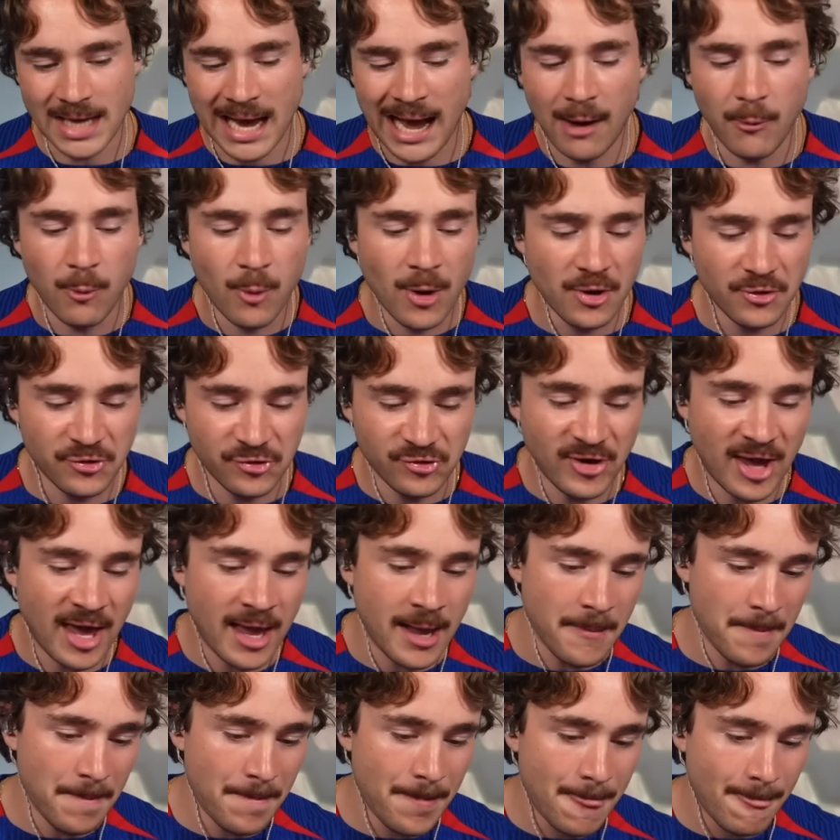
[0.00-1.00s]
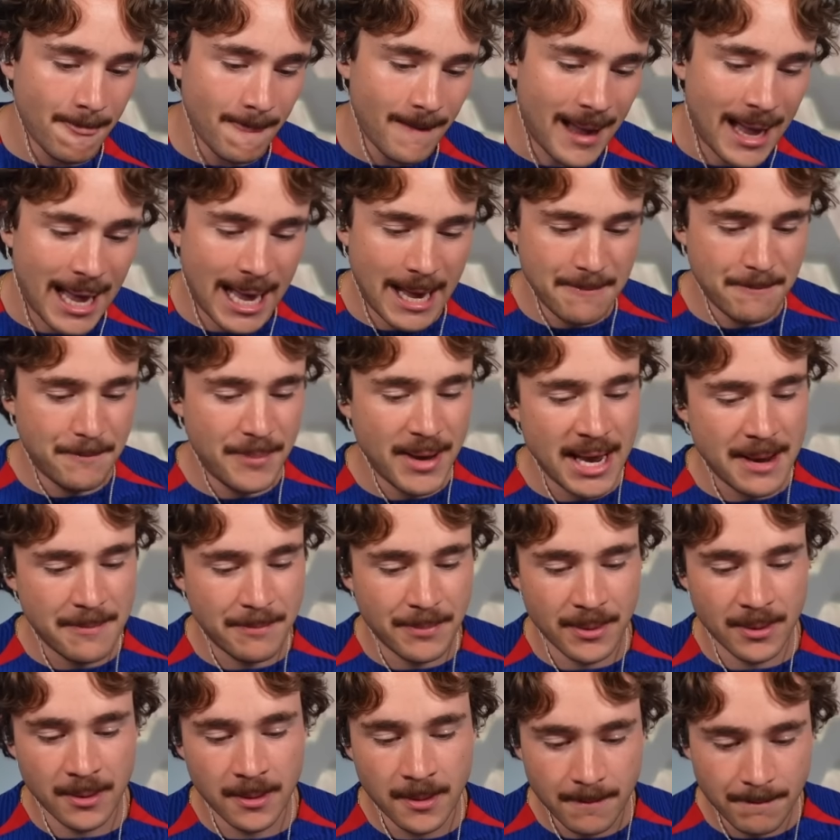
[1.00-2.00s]
I will say, on
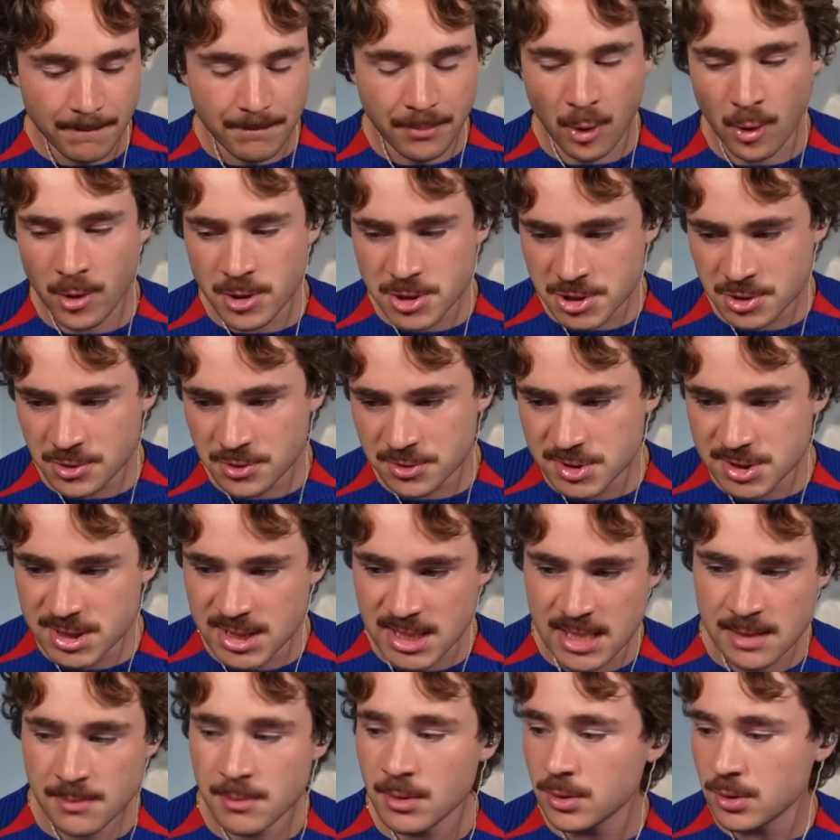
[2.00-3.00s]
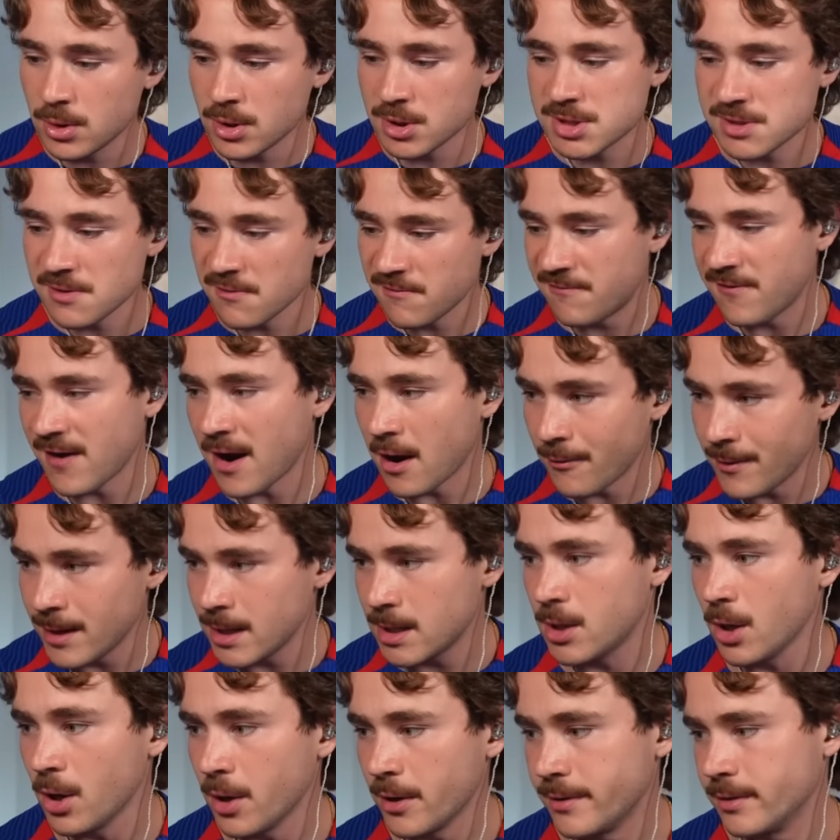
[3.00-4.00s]
paper, Portugal's team looks very
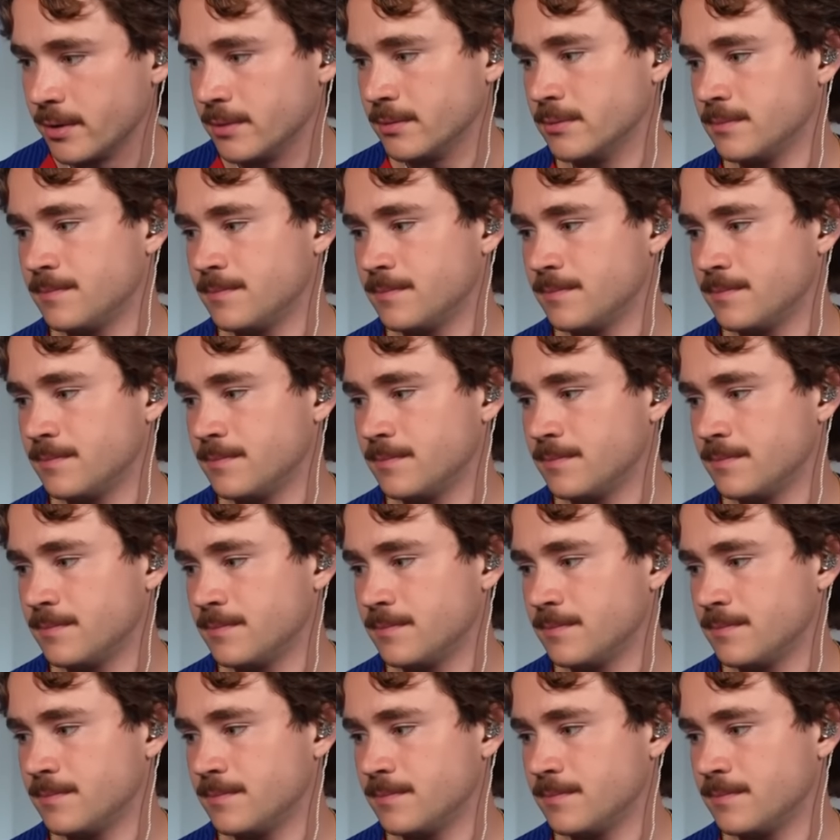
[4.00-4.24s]
good.